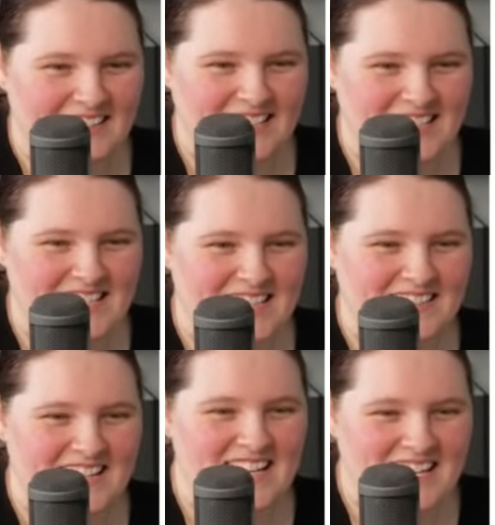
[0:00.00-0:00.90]
Let's see.
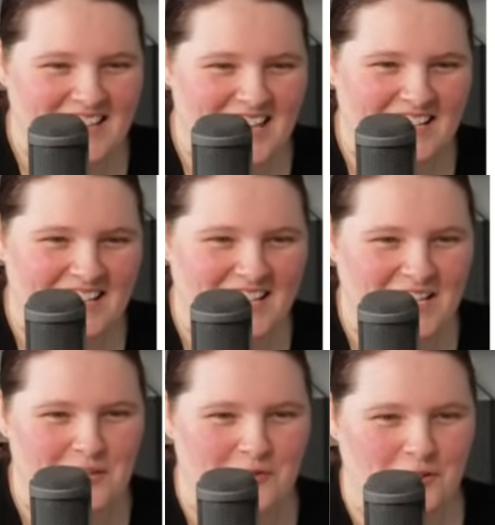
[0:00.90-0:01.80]

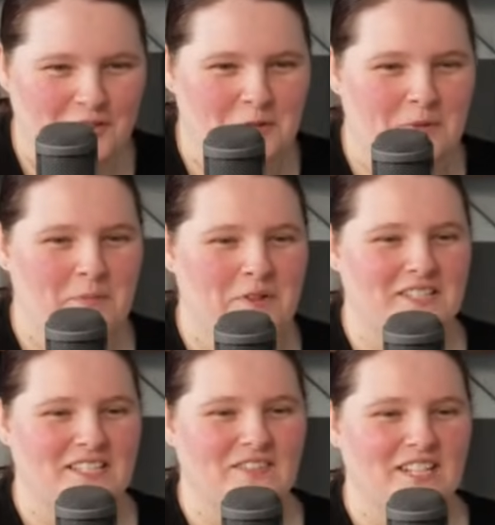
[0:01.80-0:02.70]
Thank you for a little bit of
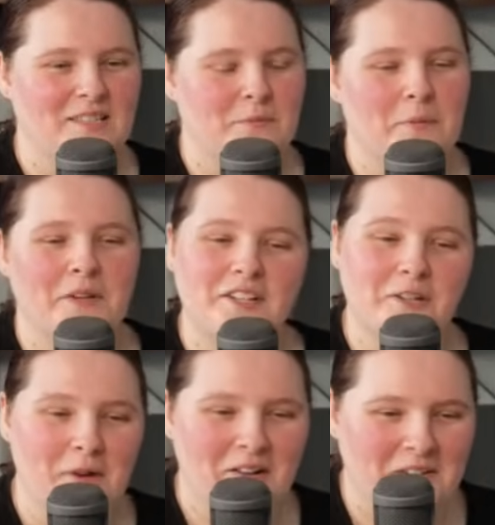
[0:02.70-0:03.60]
positivity at the moment.
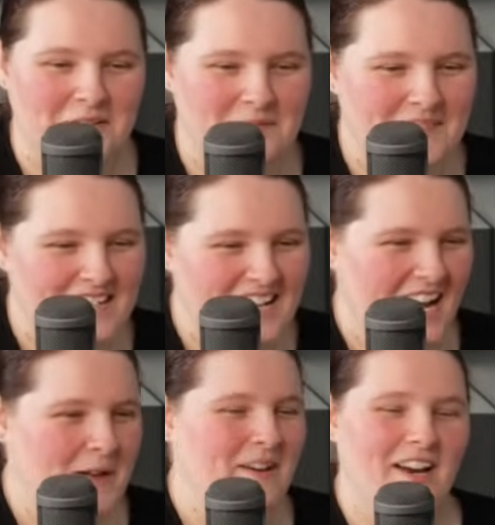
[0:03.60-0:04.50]
You're welcome.
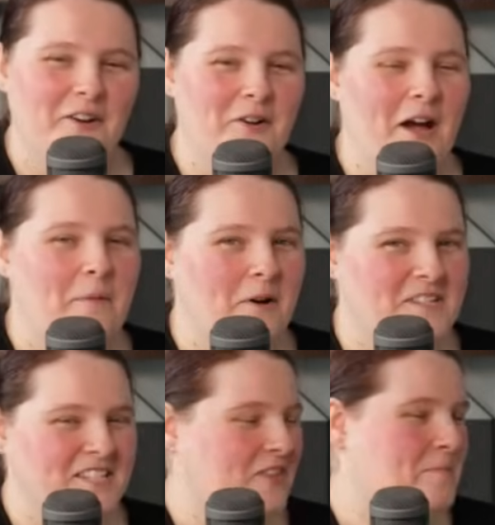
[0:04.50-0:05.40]
I mean, I don't know how
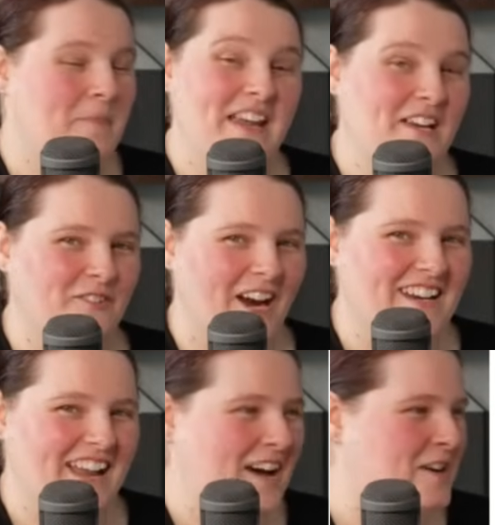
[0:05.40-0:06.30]
positive I'm being right
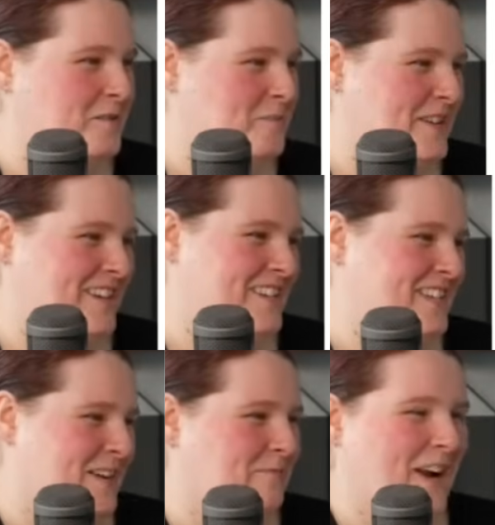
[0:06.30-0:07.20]
now because
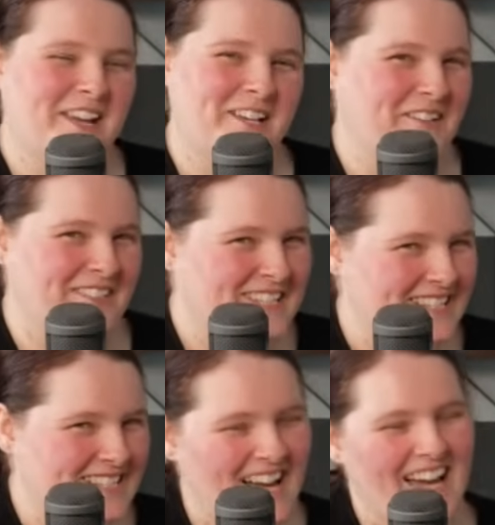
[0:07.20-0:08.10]
I'm ragging on these
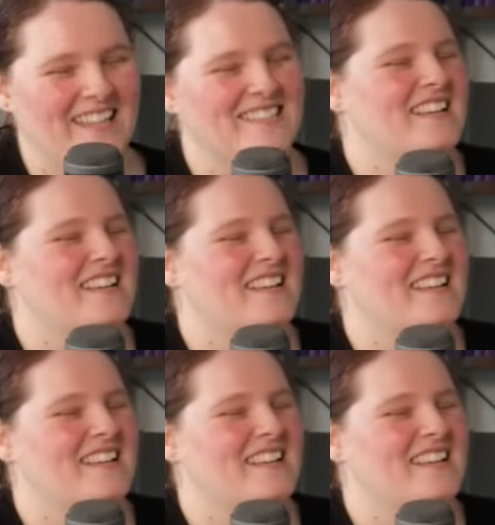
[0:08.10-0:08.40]
designs.